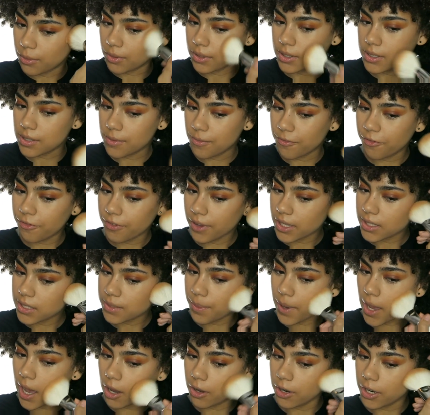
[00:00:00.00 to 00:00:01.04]
with some face
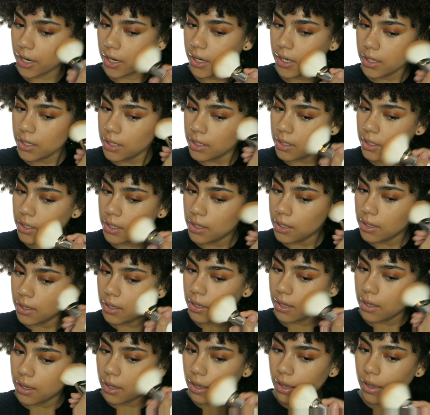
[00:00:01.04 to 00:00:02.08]
powder
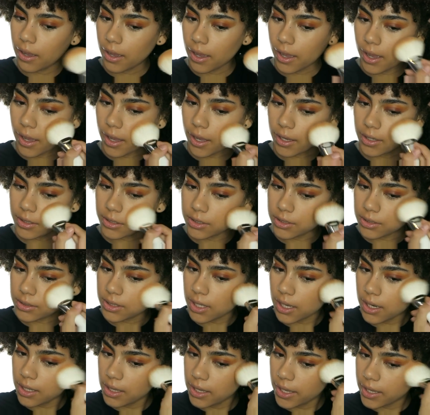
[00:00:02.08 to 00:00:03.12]
and just
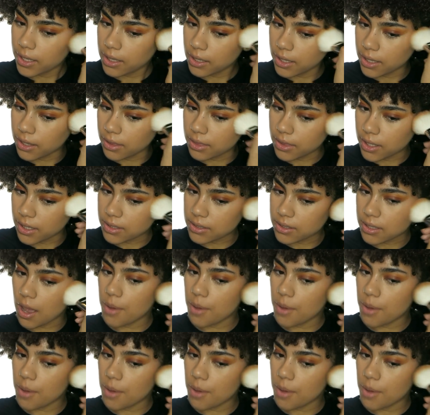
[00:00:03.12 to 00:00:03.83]
kind of like clean things